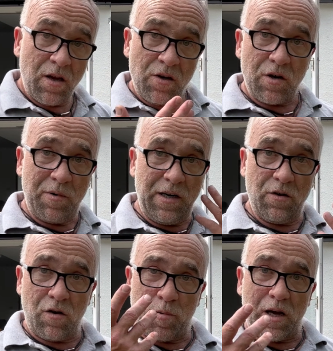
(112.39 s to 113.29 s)
So I've been eating
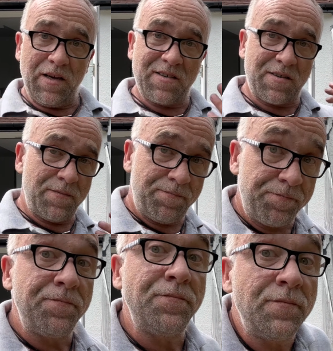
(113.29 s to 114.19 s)
all the pies.
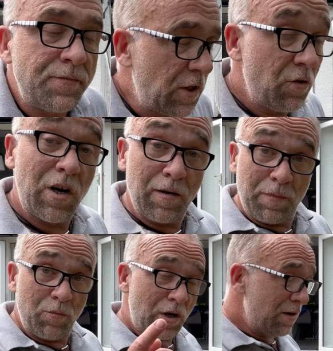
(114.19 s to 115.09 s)
Right,
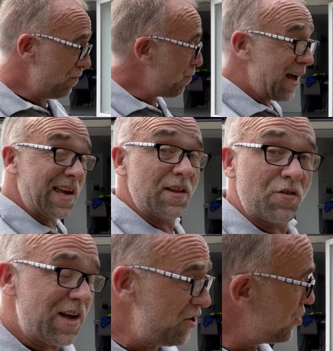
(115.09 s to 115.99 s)
meanwhile, back at the
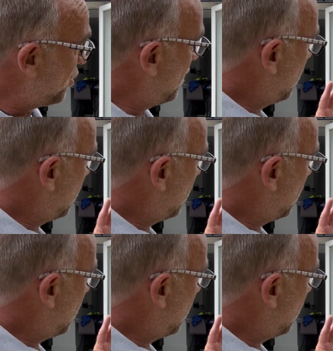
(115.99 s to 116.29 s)
ranch.